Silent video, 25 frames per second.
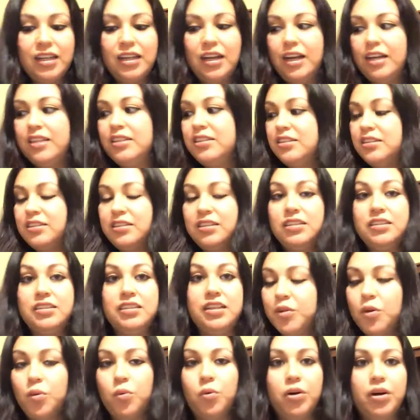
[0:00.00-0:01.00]
I just need
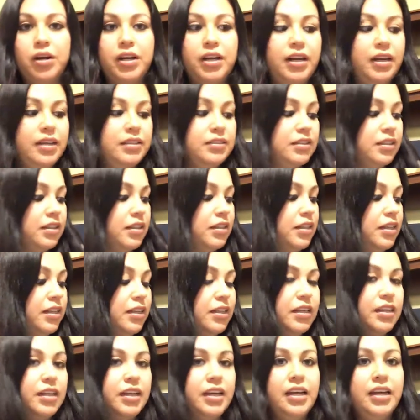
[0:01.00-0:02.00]
to organize and clean
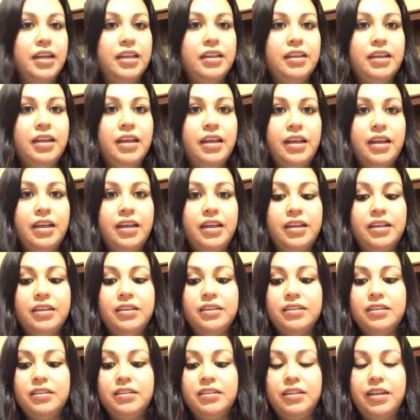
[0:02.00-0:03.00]
again.
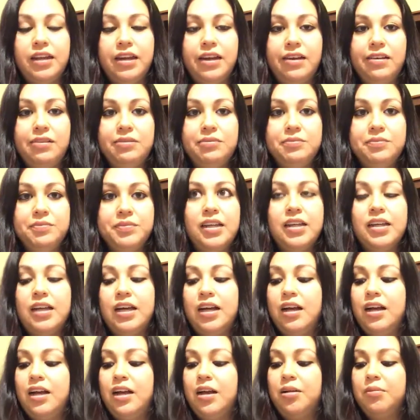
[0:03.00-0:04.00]
And yeah,
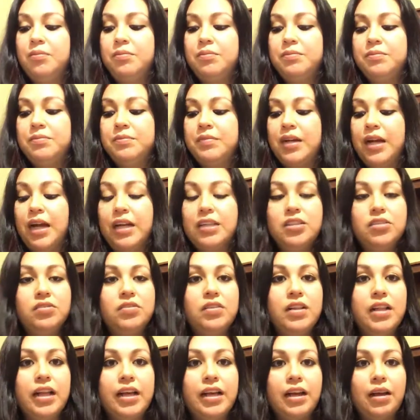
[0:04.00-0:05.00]
I just
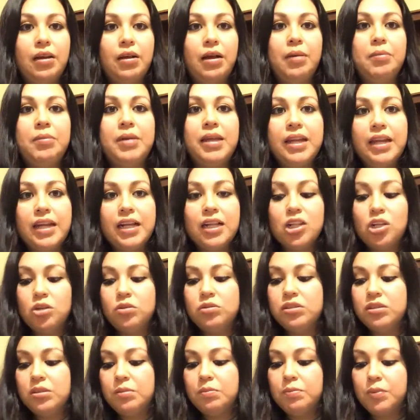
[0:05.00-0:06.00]
feel like I'm getting close
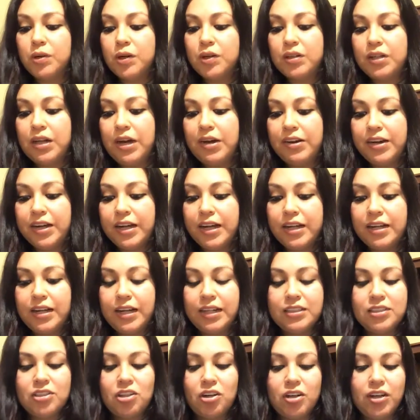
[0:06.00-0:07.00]
to burnout again. I
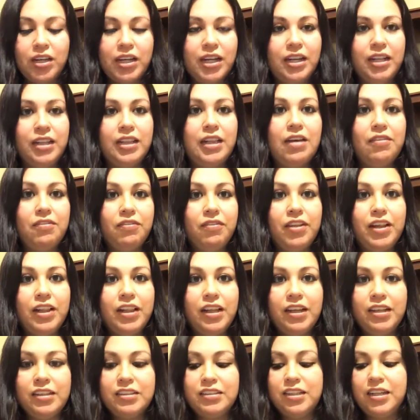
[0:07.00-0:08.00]
started getting that
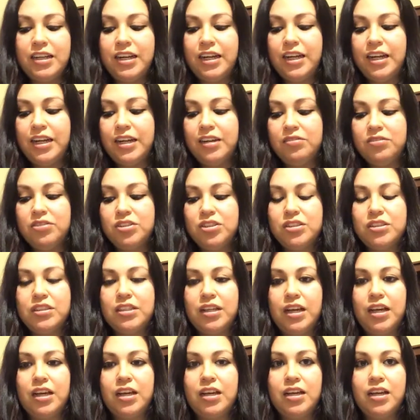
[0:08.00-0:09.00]
feeling today of just
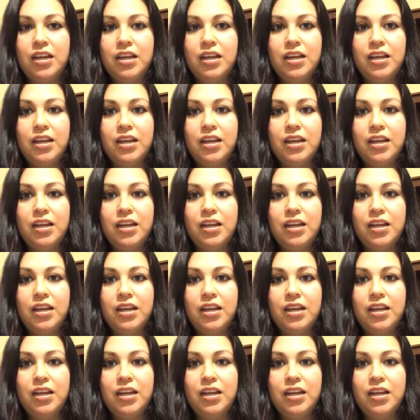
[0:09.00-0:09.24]
like